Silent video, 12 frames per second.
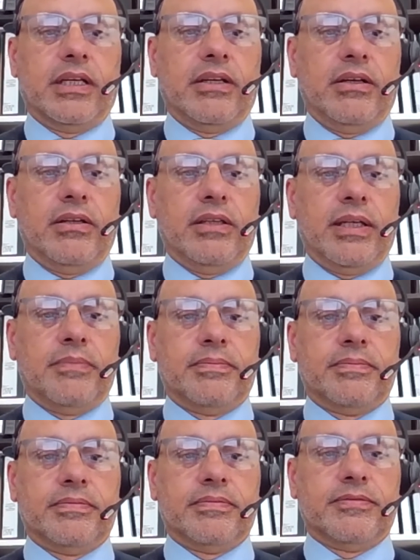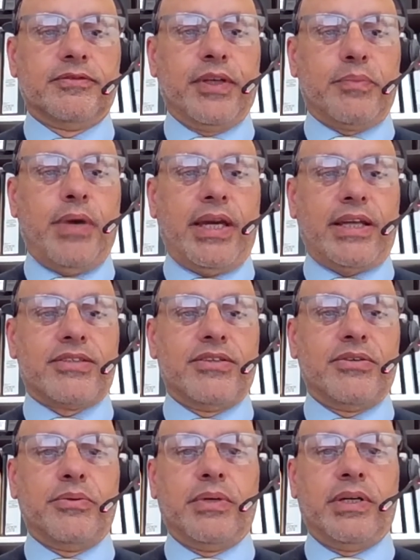And I'll flick back
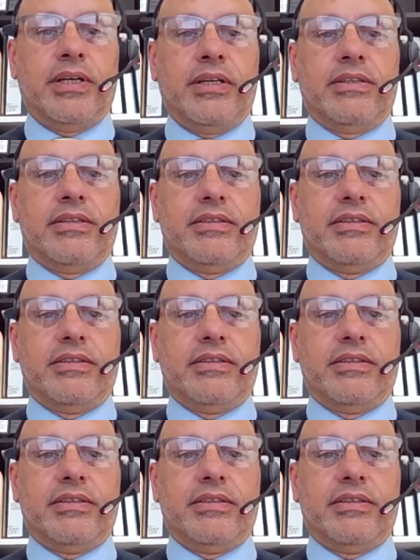to